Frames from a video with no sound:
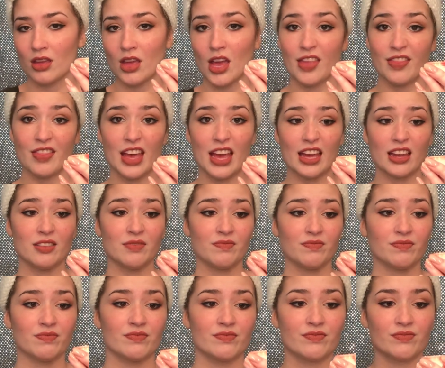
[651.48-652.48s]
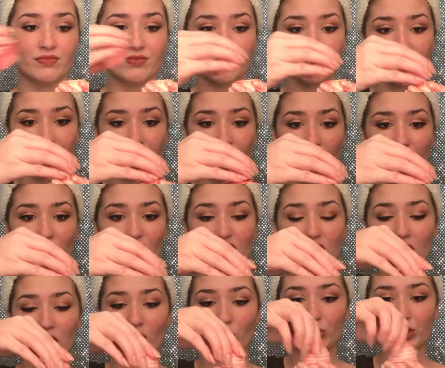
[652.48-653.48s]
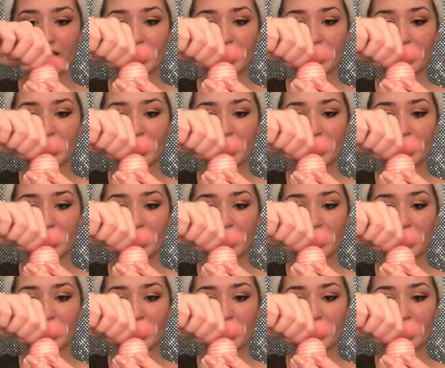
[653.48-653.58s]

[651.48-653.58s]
And then just close